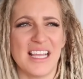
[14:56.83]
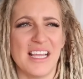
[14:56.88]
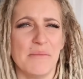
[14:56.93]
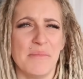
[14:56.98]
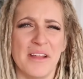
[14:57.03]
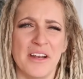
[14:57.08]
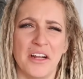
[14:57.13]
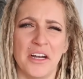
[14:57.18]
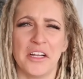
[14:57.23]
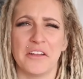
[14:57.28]
I had
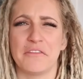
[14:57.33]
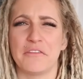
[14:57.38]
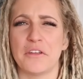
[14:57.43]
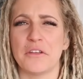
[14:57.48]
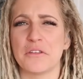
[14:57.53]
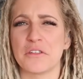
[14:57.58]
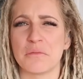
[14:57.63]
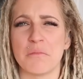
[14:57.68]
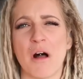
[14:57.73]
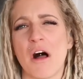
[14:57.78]
been on a
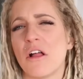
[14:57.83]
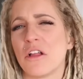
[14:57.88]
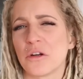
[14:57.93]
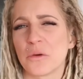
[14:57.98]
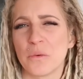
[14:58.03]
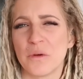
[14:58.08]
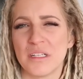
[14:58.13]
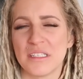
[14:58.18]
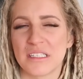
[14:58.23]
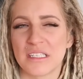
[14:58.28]
few
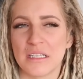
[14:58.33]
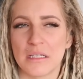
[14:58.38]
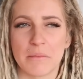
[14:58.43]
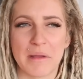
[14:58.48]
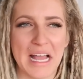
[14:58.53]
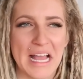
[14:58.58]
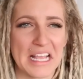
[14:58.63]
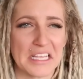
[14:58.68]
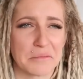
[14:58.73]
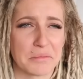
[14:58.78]
smaller ones in the
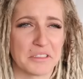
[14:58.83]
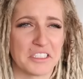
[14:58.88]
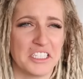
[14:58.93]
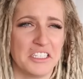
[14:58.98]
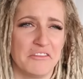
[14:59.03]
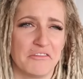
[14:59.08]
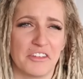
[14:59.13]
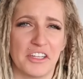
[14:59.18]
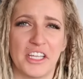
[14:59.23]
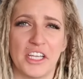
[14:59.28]
past, but
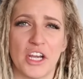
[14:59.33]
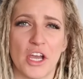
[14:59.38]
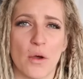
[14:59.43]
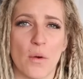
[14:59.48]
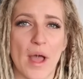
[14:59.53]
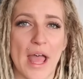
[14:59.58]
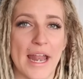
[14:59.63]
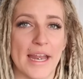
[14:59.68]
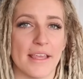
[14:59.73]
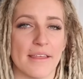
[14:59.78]
didn't really
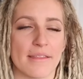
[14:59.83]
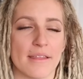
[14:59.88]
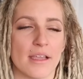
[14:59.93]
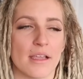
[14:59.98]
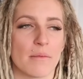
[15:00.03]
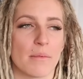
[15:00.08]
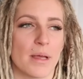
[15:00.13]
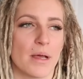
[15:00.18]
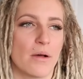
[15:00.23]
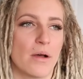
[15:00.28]
know
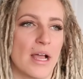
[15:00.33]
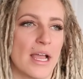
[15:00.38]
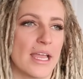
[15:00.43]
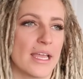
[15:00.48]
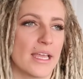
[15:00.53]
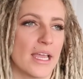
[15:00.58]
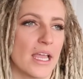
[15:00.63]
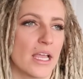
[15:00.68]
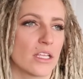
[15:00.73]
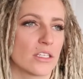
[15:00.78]
anything about
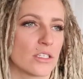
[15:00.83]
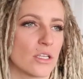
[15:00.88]
hiking.